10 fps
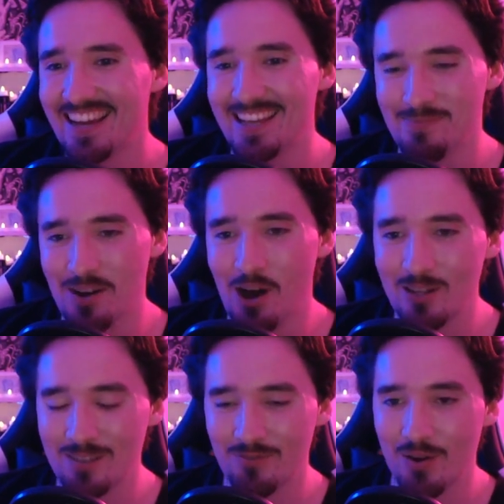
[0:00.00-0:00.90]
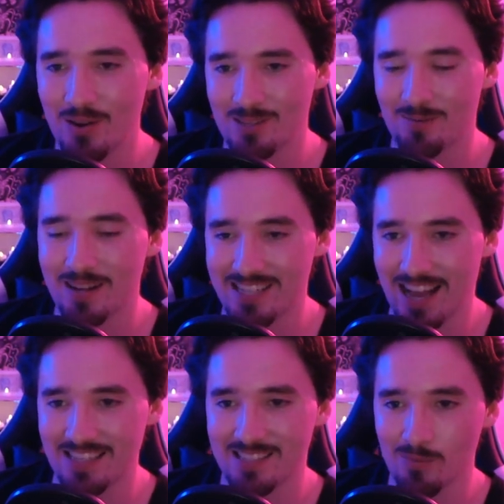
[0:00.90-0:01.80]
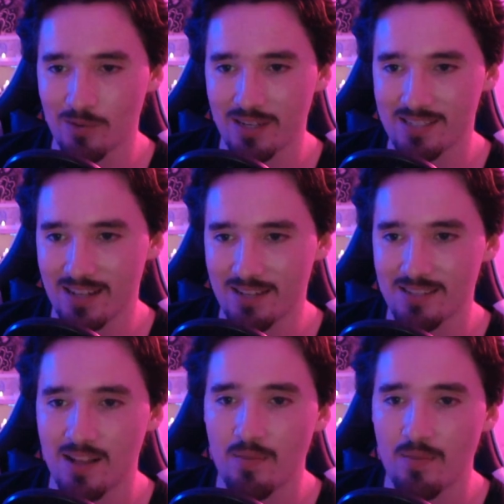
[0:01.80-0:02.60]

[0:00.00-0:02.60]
It's been hard to focus on my tasks at work since.